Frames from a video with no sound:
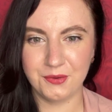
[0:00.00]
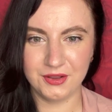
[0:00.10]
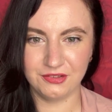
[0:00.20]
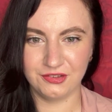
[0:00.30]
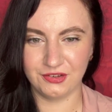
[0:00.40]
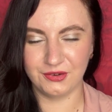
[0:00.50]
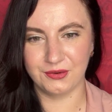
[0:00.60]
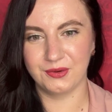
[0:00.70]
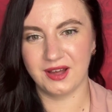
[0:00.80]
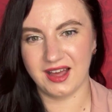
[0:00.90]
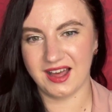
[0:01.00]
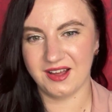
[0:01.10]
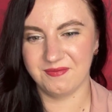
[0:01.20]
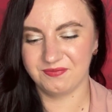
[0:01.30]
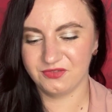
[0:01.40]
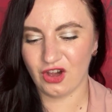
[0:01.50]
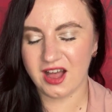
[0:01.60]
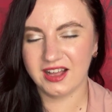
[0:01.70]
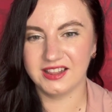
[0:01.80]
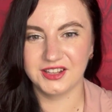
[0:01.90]
going to
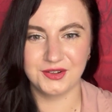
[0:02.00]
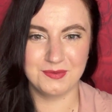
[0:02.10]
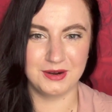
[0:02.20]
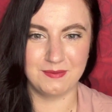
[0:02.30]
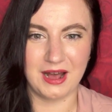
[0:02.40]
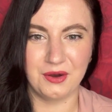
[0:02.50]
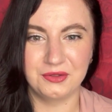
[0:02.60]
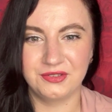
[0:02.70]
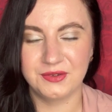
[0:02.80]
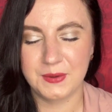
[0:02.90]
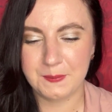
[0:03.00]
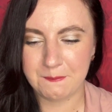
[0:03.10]
talk a little bit about